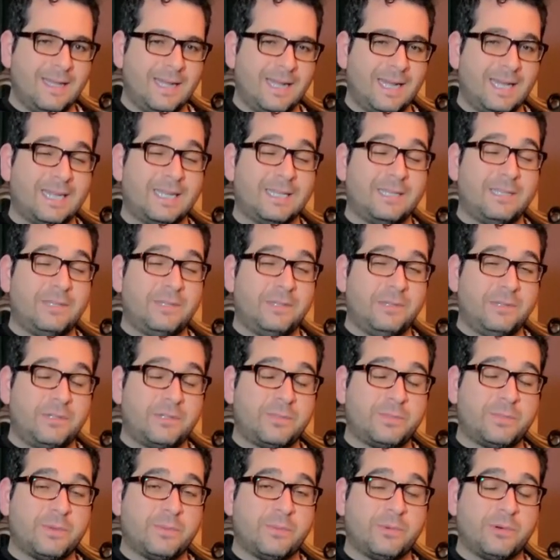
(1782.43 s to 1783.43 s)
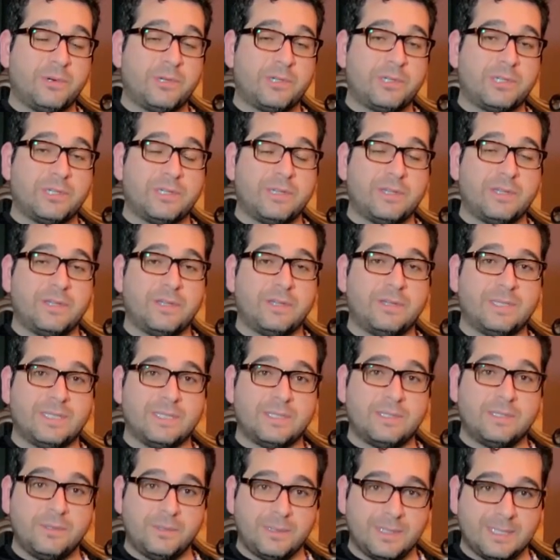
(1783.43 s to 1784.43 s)
and a huge proportion of those
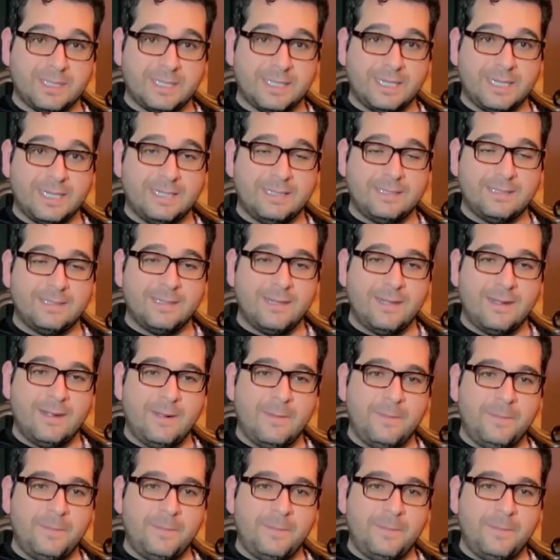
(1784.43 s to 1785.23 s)
is suicides.